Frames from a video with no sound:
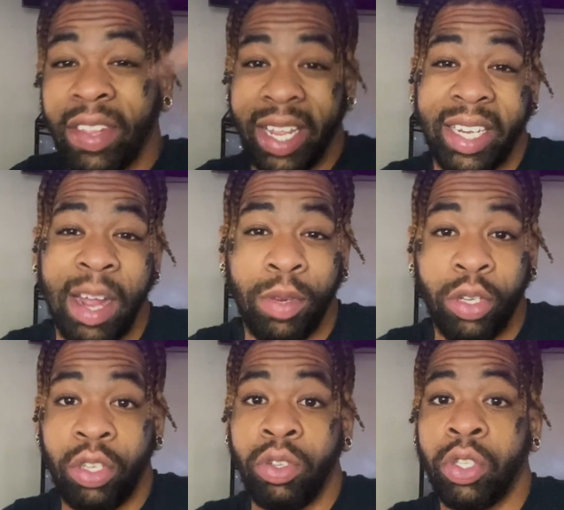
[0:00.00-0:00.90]
a link down below
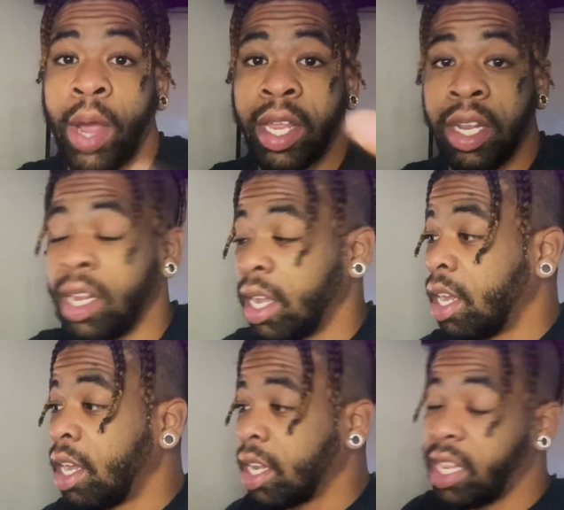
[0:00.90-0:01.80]
too so I can
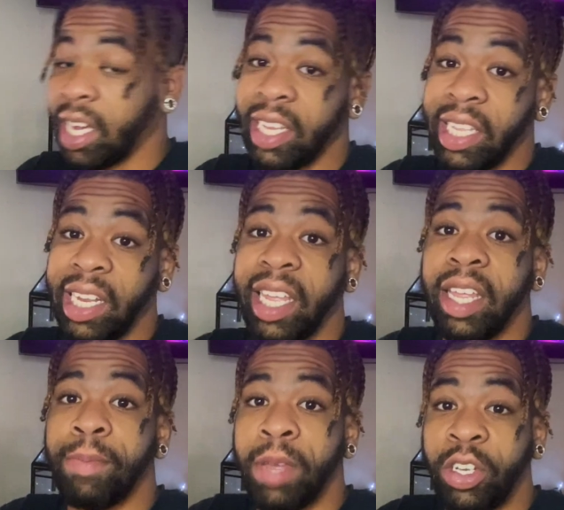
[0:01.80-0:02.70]
click on the
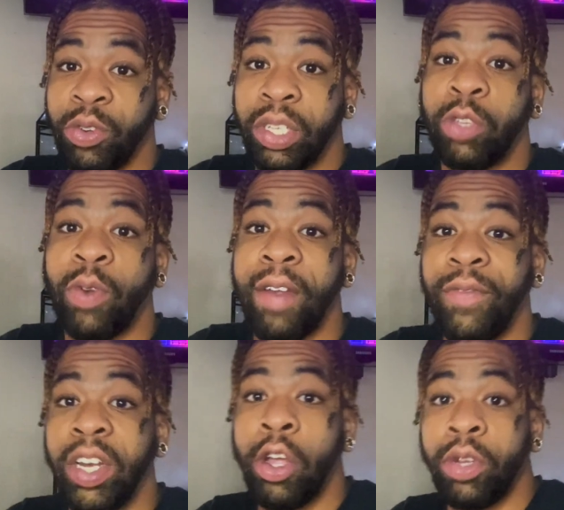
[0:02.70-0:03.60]
link, make sure it's the right
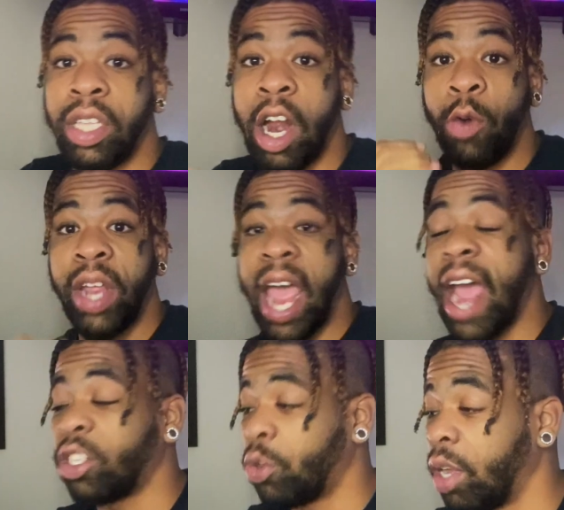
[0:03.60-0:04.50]
video, and then I'll
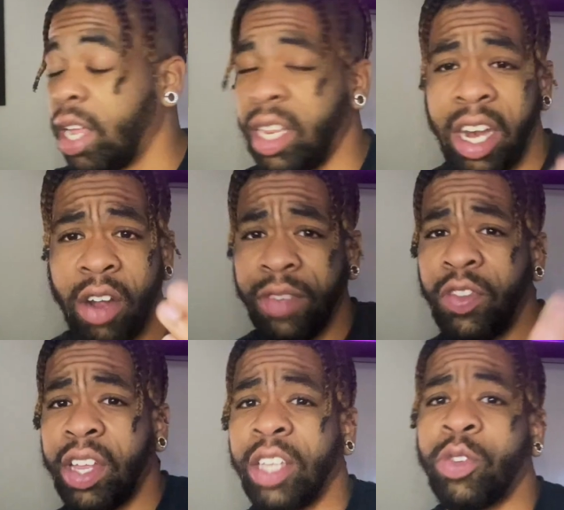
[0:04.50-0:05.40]
react to it. And then I'll give
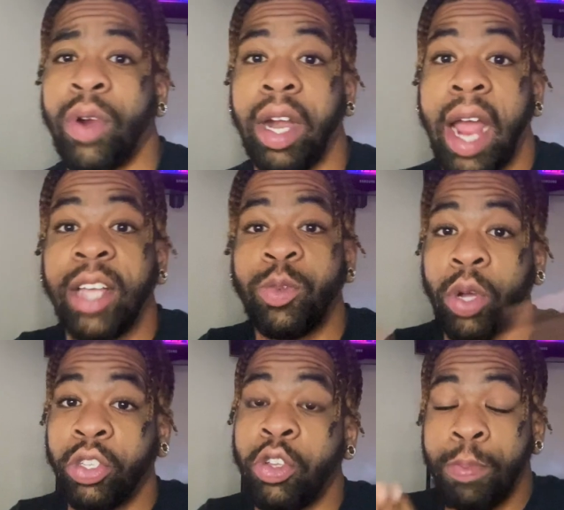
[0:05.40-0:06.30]
you guys credit as
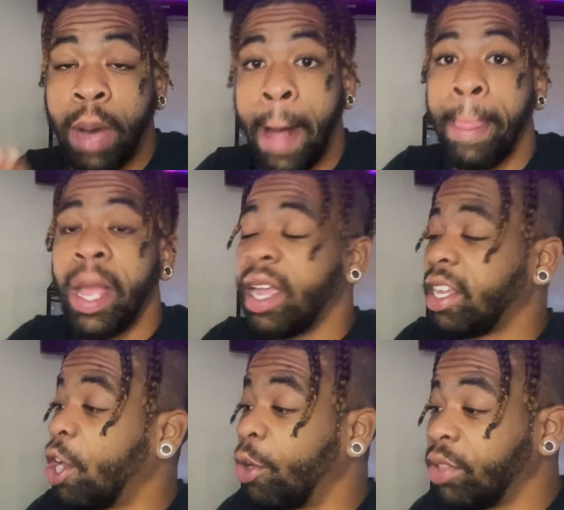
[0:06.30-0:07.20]
well too. But,
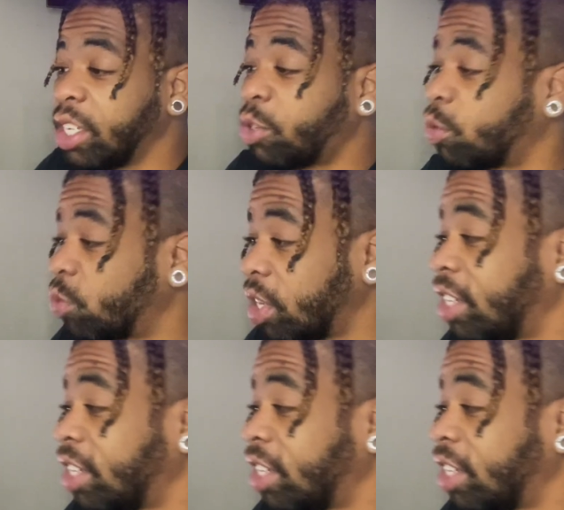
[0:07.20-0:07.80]
yo, this was really